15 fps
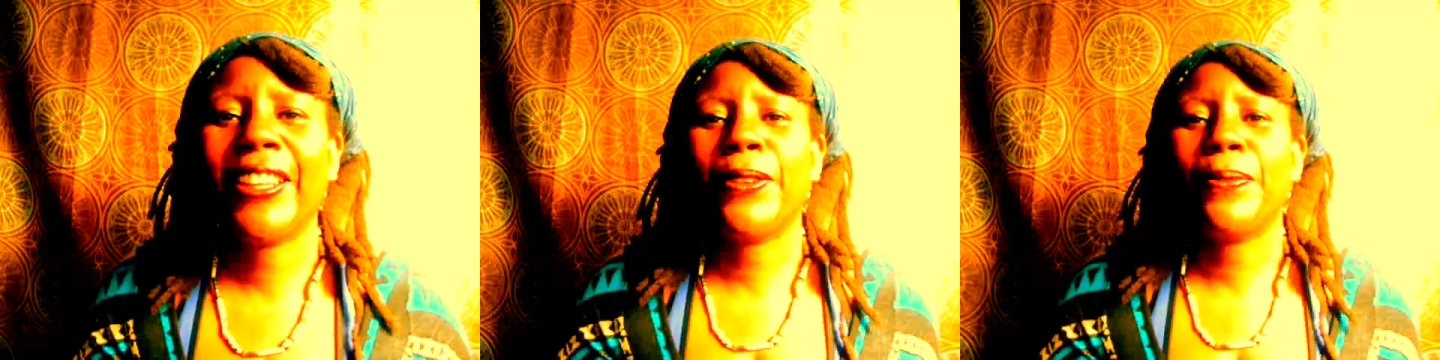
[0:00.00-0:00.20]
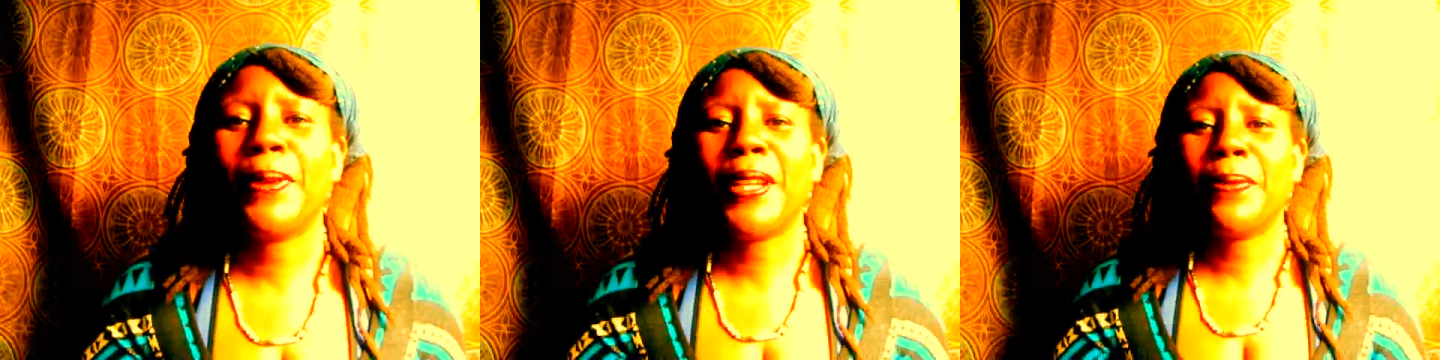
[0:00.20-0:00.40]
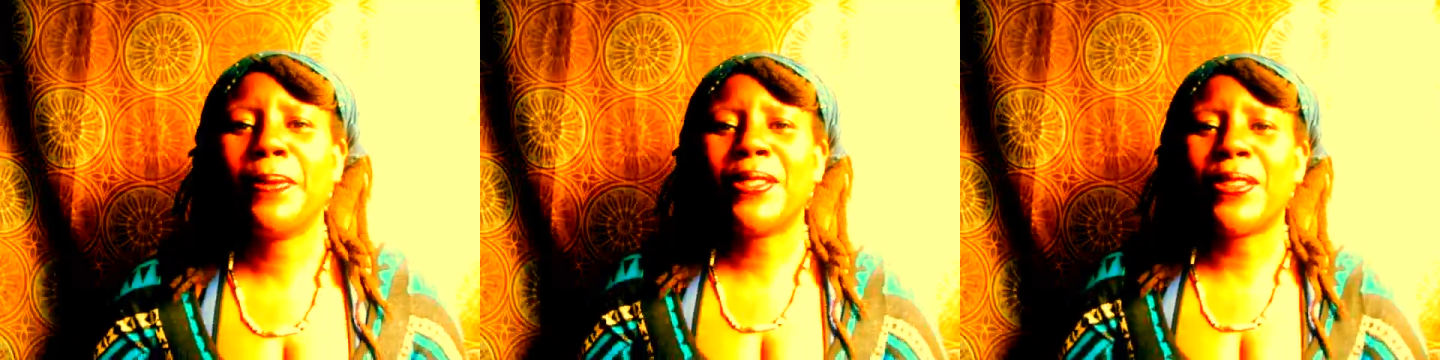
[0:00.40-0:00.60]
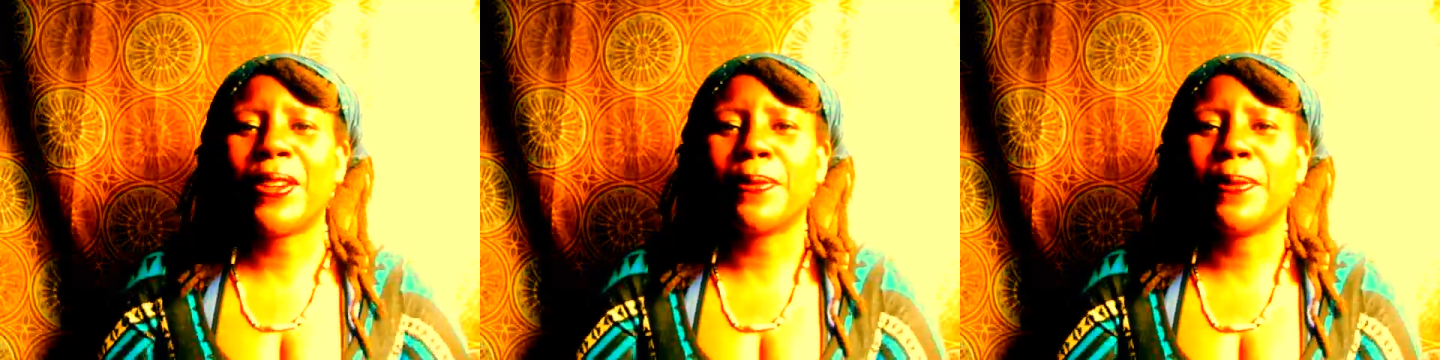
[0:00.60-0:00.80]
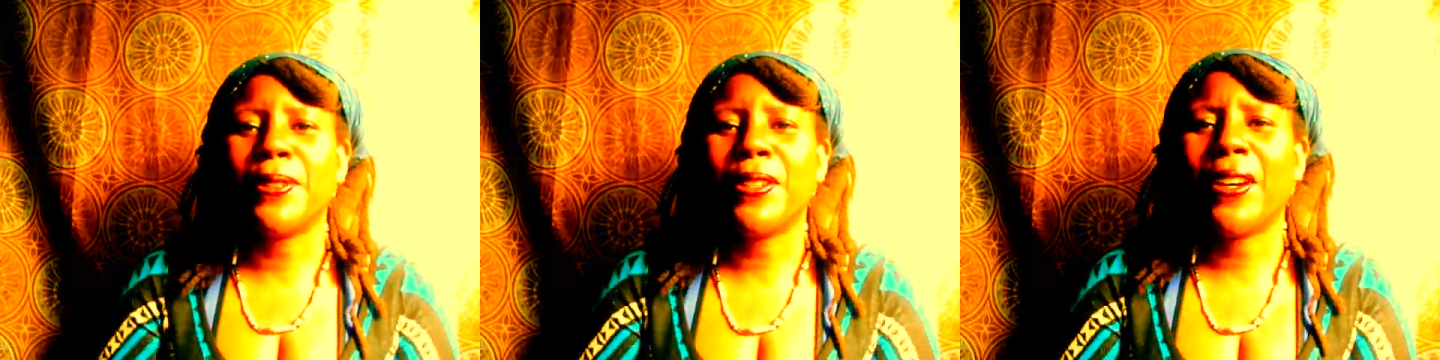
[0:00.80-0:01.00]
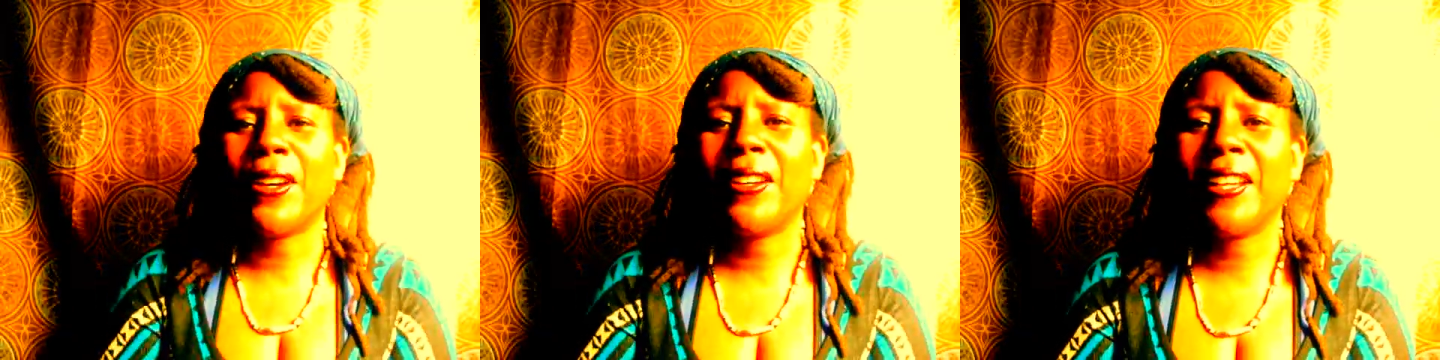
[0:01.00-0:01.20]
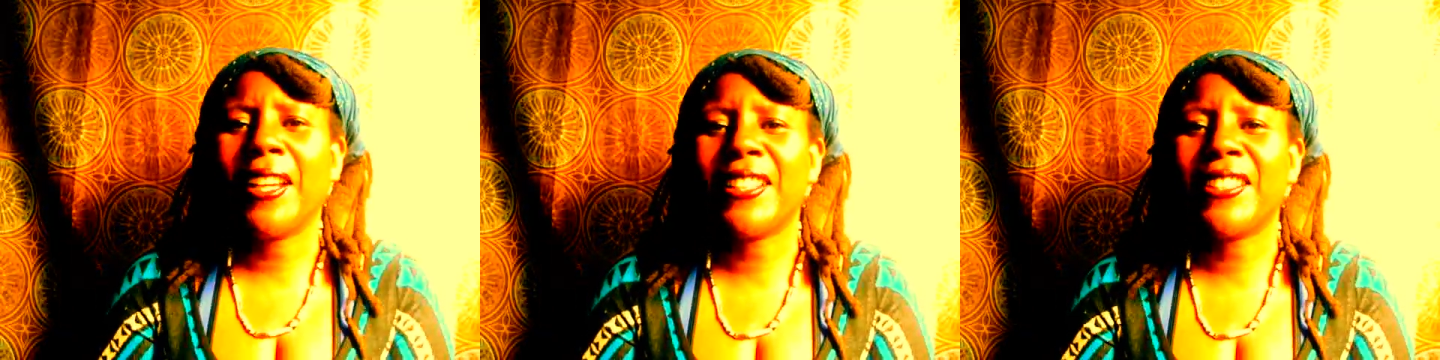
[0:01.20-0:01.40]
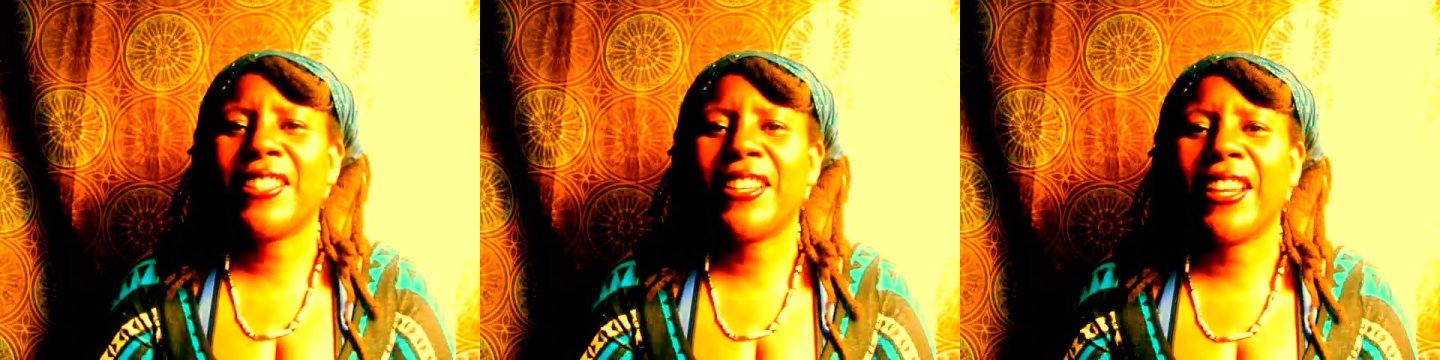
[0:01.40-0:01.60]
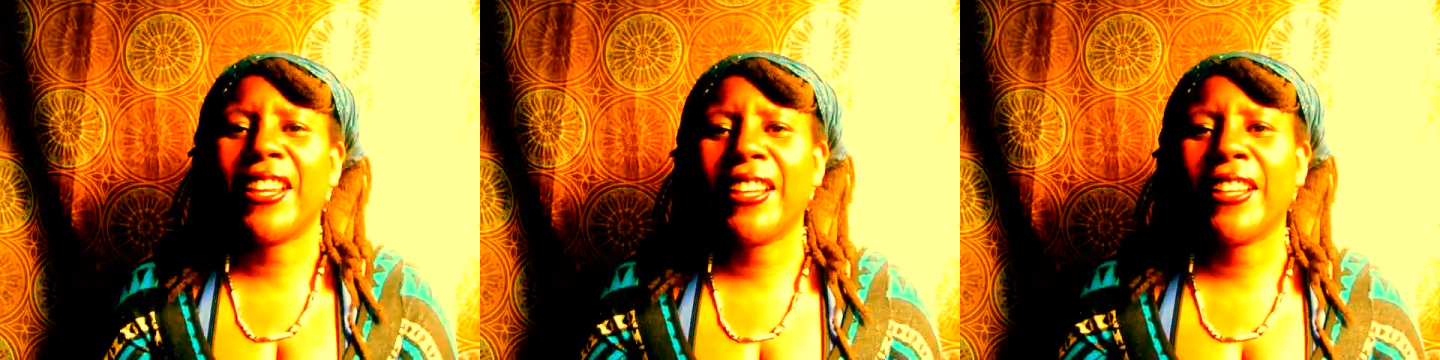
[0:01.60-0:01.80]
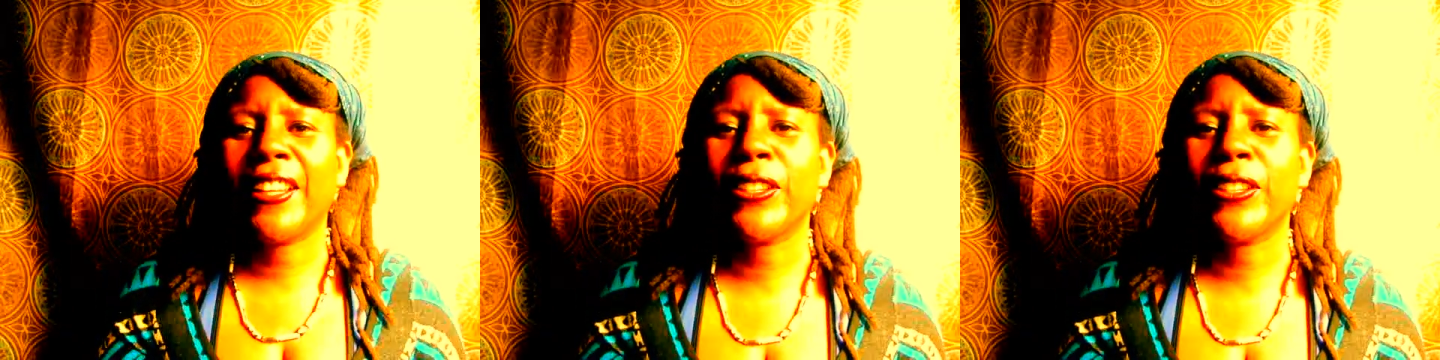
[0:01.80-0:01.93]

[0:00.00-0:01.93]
Hello, my name is Dark Madal, and today